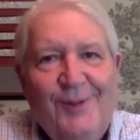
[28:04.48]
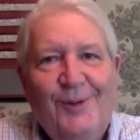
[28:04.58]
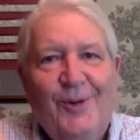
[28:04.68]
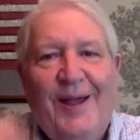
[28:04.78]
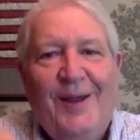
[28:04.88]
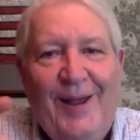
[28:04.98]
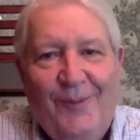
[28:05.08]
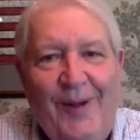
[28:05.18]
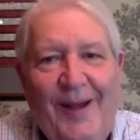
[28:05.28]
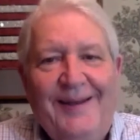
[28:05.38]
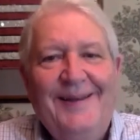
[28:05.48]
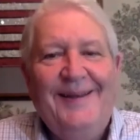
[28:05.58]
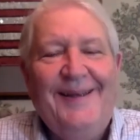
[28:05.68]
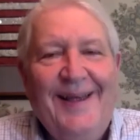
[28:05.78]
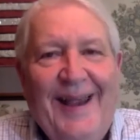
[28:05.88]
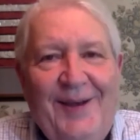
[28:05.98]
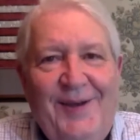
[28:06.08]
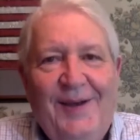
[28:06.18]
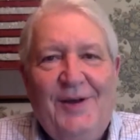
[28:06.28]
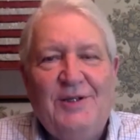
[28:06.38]
grit and wit.
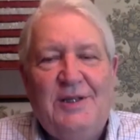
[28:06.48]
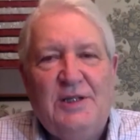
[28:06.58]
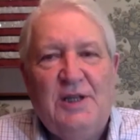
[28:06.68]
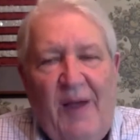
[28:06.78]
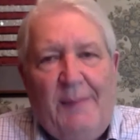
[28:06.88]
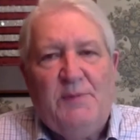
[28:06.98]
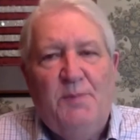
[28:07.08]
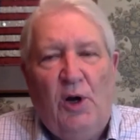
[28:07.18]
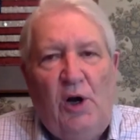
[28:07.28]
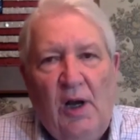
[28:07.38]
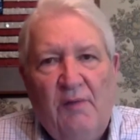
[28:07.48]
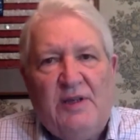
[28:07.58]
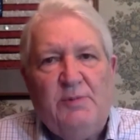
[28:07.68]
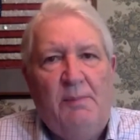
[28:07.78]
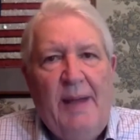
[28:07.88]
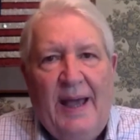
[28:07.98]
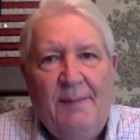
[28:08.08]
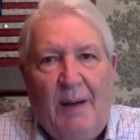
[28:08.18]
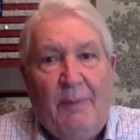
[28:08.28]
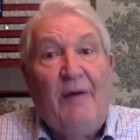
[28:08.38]
And there's there's a famous book called Invisible
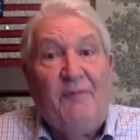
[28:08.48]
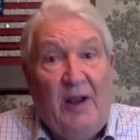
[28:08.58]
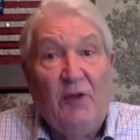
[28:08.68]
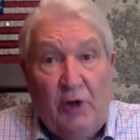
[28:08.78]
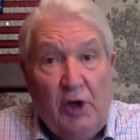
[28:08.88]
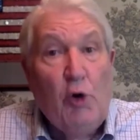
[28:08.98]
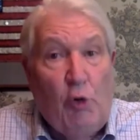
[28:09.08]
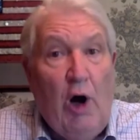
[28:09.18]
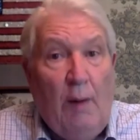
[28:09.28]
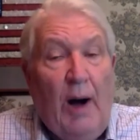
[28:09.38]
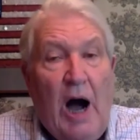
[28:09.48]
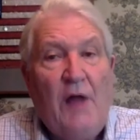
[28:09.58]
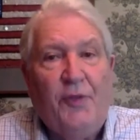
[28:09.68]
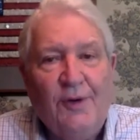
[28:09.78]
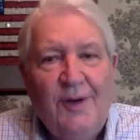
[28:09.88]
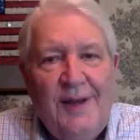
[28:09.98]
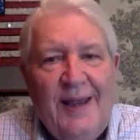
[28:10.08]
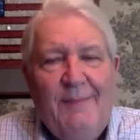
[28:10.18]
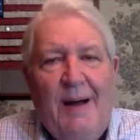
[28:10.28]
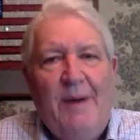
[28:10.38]
Man by Ralph Ellison, an Oklahoma author.
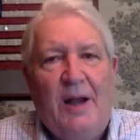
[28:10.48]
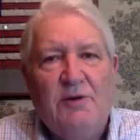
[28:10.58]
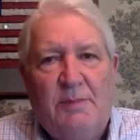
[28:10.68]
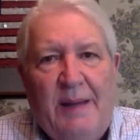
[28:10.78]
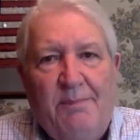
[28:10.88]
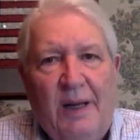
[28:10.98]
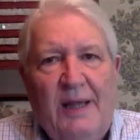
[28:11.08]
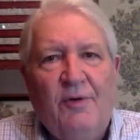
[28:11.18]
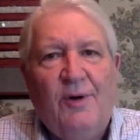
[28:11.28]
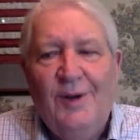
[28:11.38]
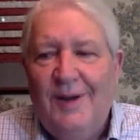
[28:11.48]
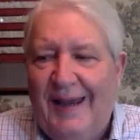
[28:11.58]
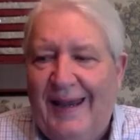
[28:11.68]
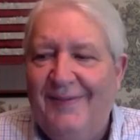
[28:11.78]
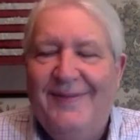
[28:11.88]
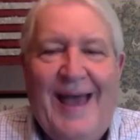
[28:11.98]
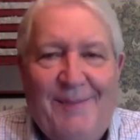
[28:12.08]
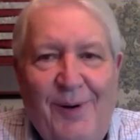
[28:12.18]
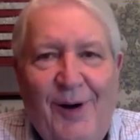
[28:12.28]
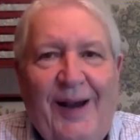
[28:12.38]
And my mother was a big believer in
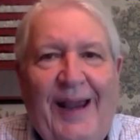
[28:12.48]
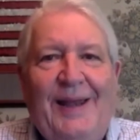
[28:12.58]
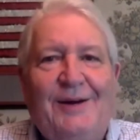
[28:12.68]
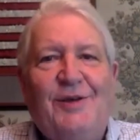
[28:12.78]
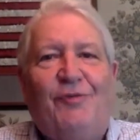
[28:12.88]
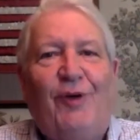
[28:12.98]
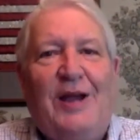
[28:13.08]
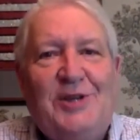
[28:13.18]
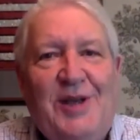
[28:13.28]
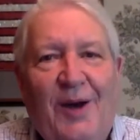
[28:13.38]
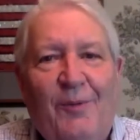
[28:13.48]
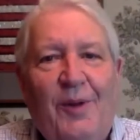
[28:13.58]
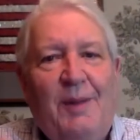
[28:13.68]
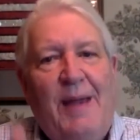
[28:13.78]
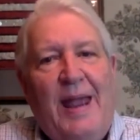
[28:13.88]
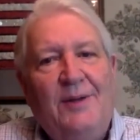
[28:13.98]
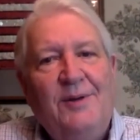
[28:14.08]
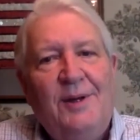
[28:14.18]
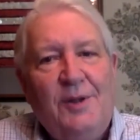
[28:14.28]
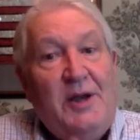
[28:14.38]
that book. And there's a phrase in there where the
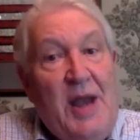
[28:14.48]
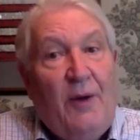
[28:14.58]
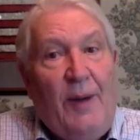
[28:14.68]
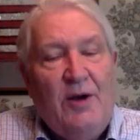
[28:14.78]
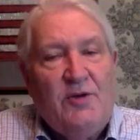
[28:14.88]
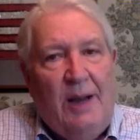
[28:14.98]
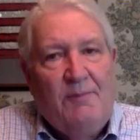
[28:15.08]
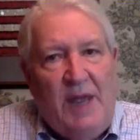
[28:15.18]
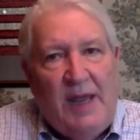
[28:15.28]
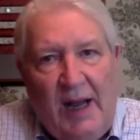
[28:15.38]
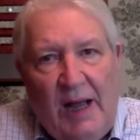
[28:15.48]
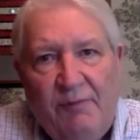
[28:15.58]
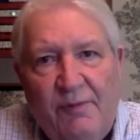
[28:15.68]
man, the narrator said, "I'm taking off